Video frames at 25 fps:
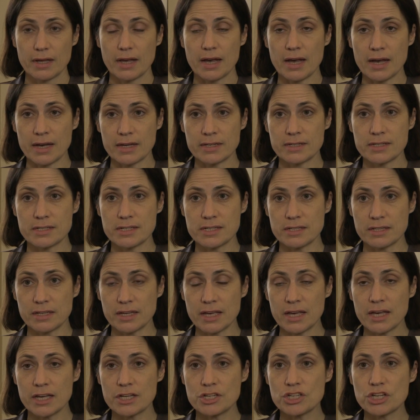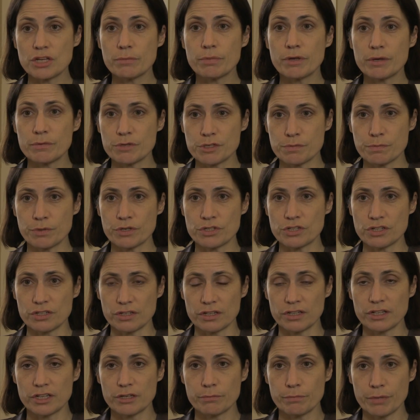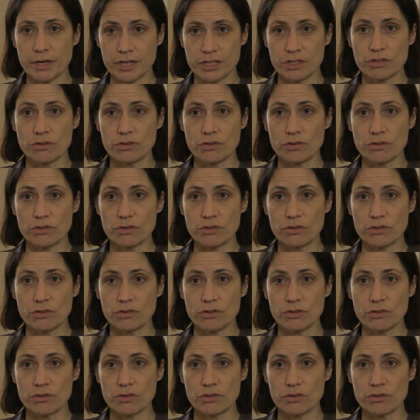And the KGB was put on alert by